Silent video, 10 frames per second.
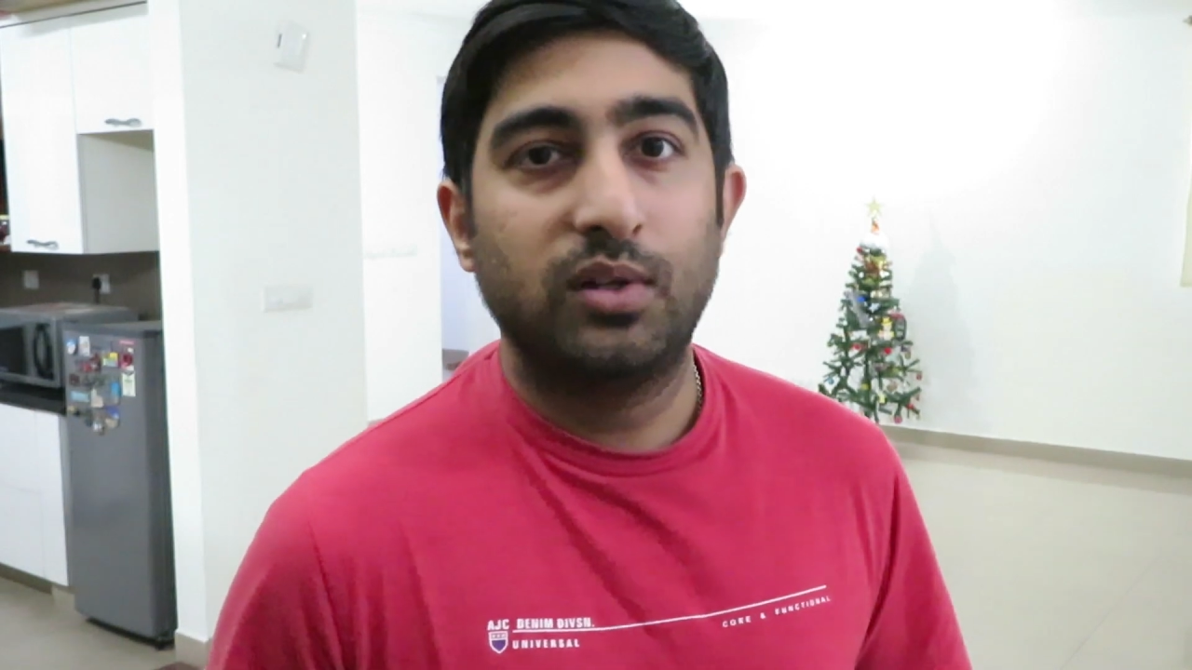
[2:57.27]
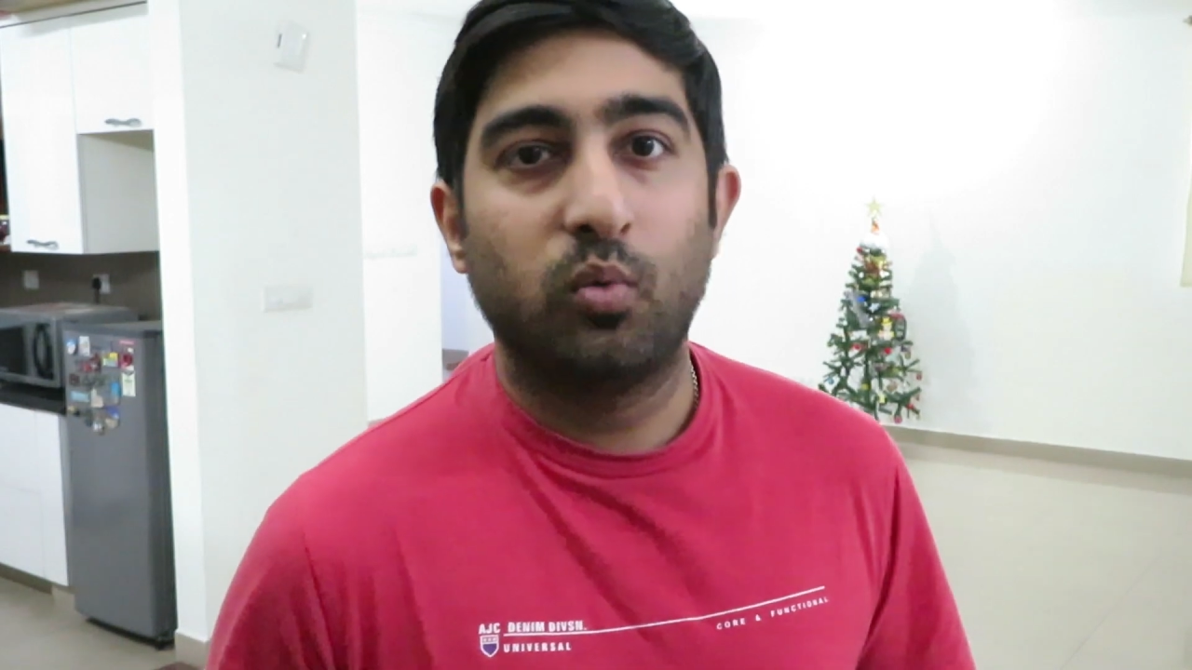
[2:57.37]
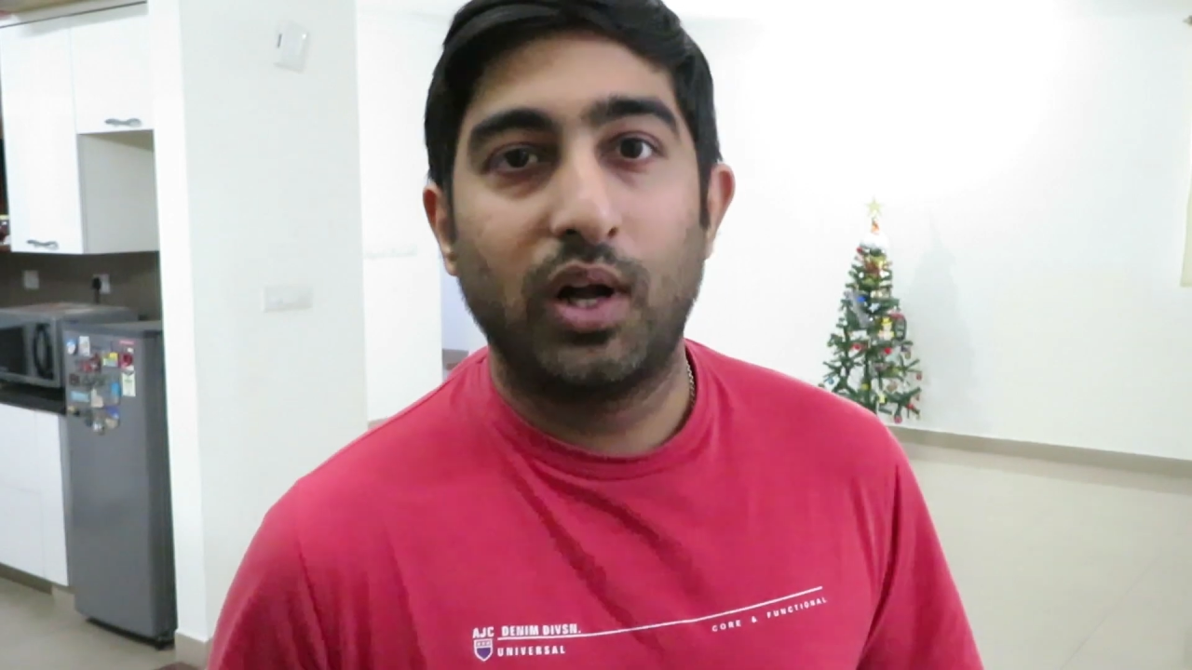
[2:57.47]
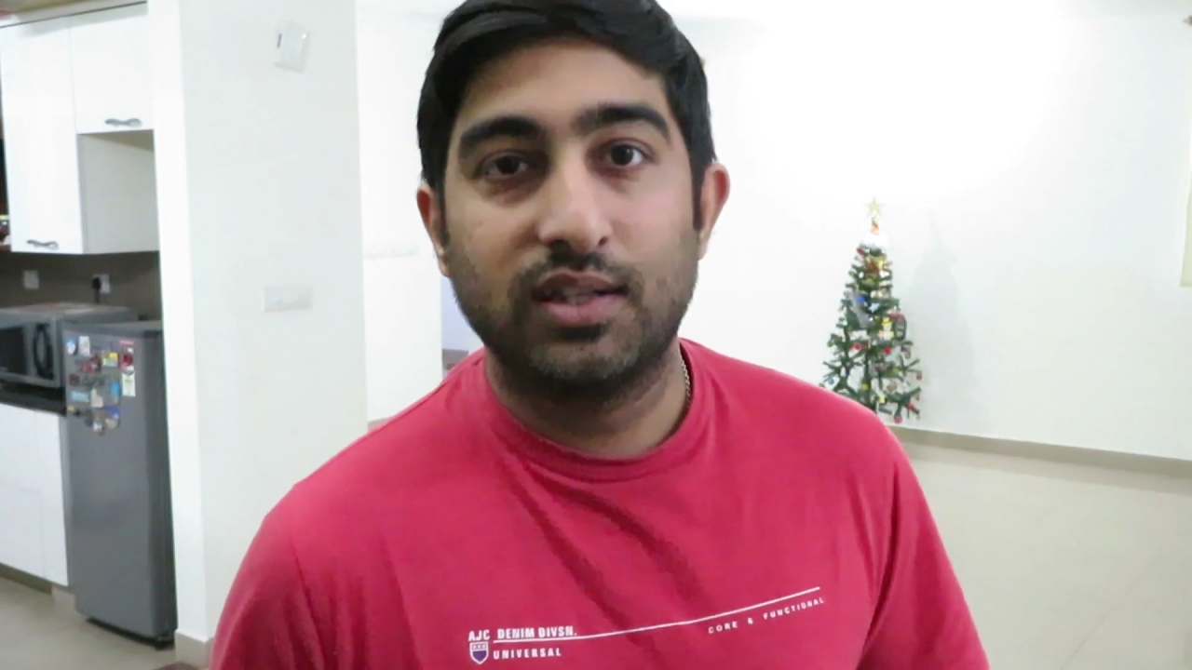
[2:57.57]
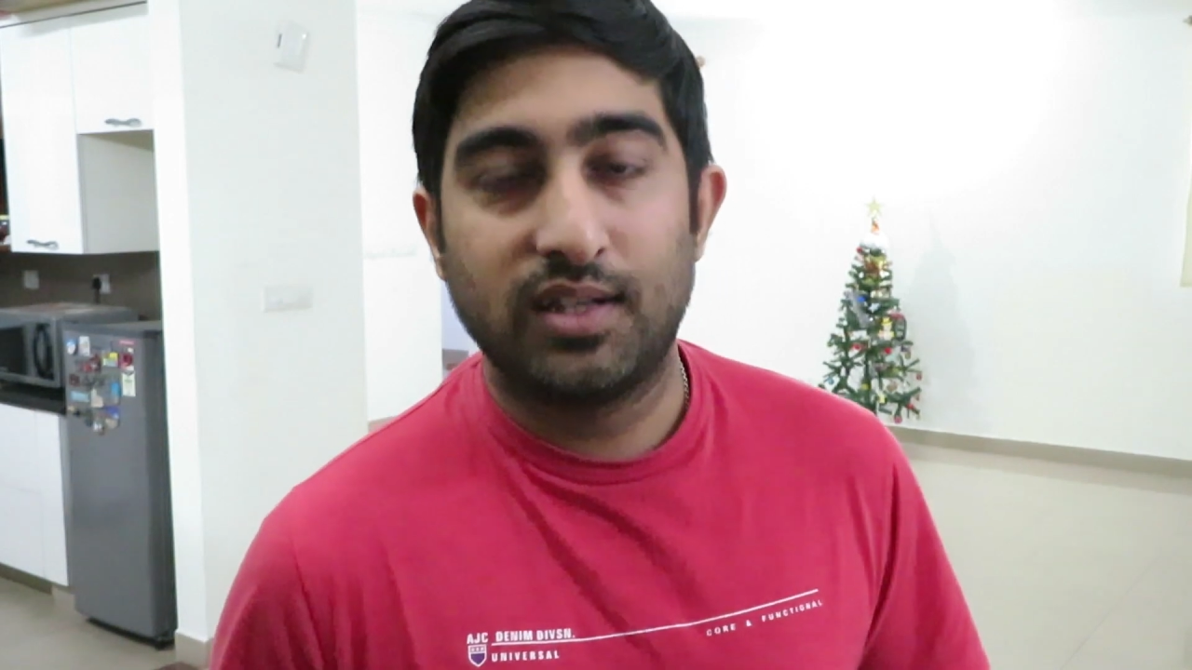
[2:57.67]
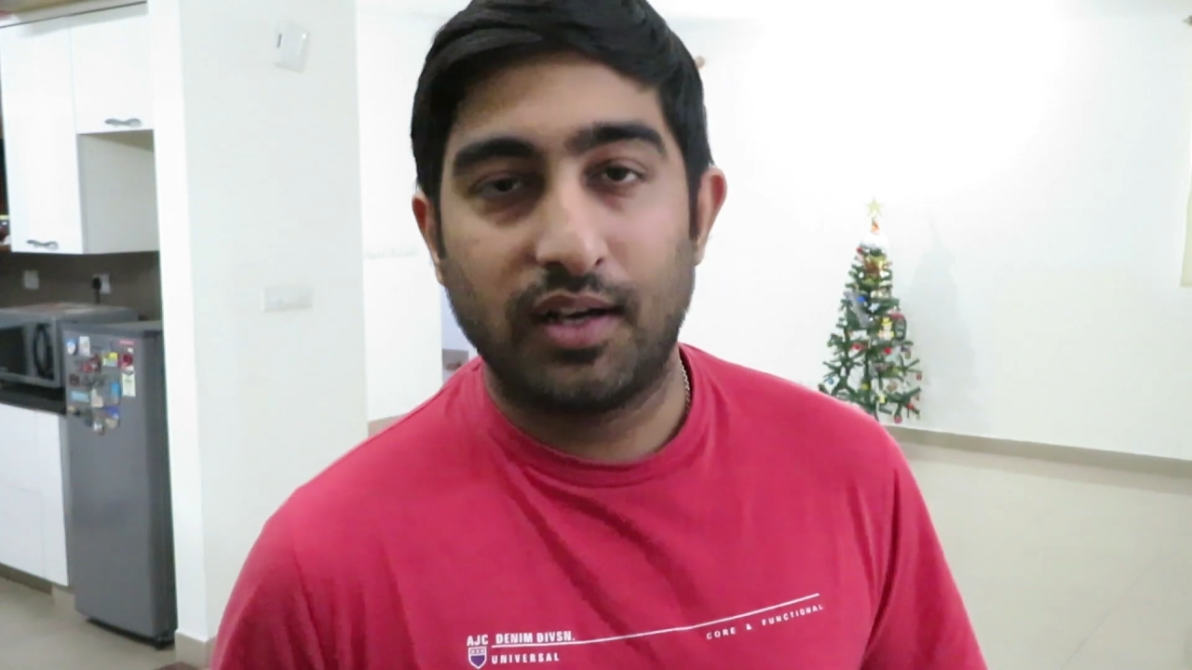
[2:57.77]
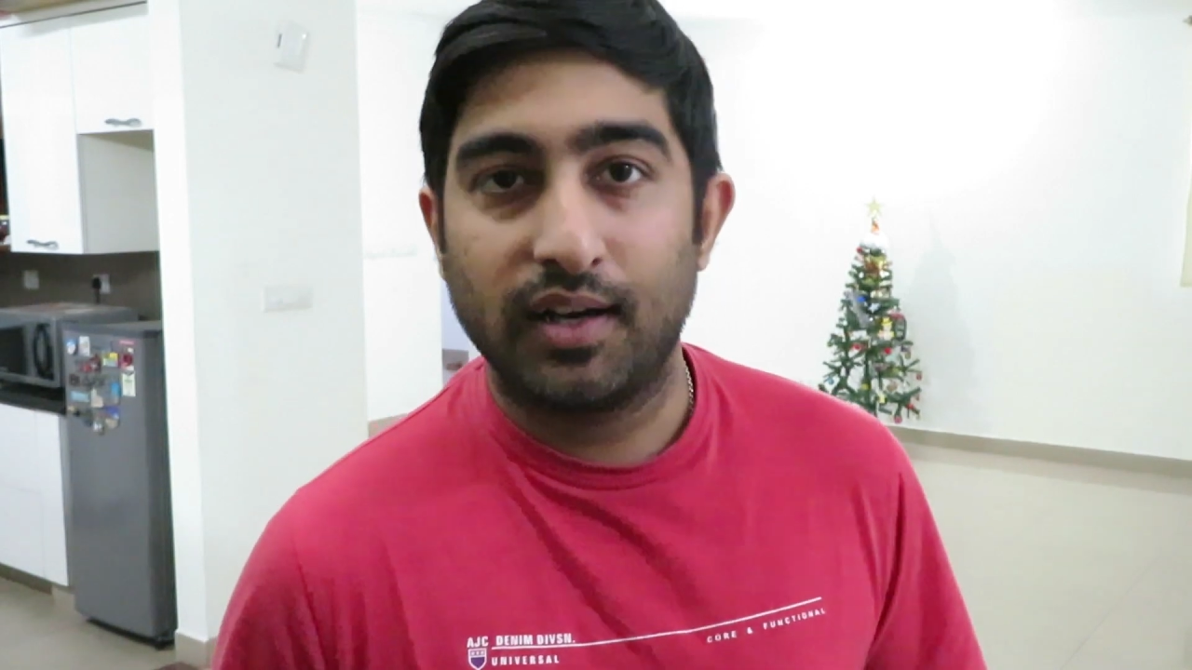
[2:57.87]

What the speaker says: to the ones that